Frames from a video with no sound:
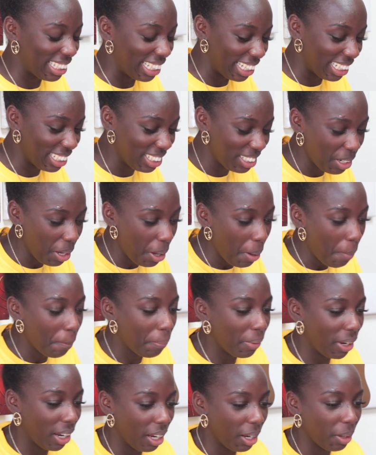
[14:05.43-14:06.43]
said.
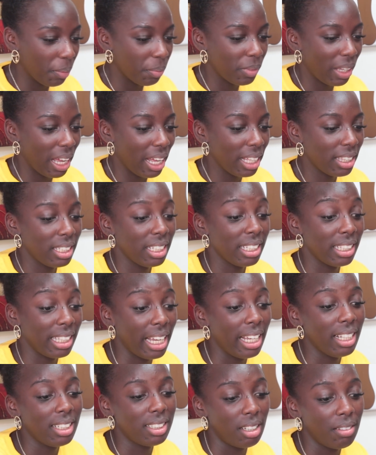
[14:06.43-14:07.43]
But um, I, I think
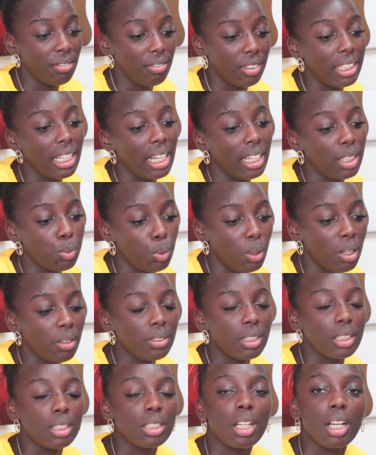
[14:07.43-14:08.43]
that is something hmm. that is
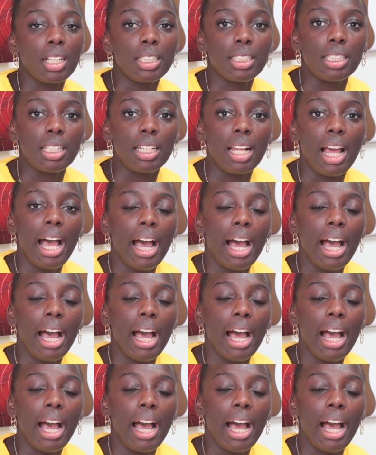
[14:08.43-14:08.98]
worth discussing.